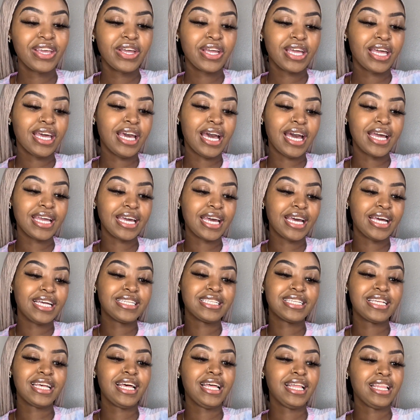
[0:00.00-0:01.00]
Okay, I
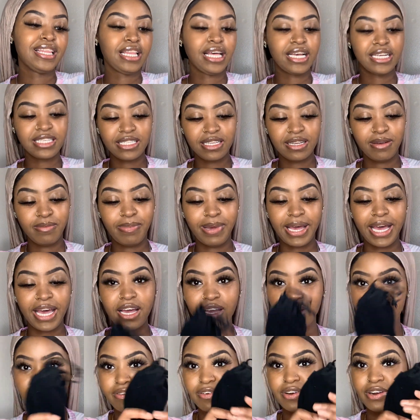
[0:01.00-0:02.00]
guess that's the
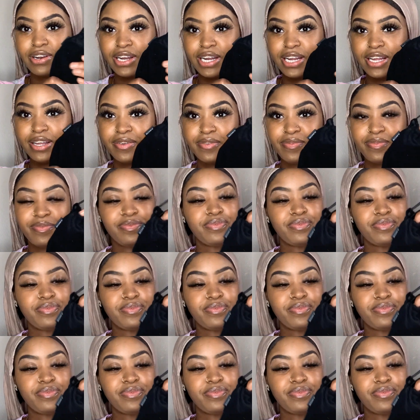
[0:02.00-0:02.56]
bag for it.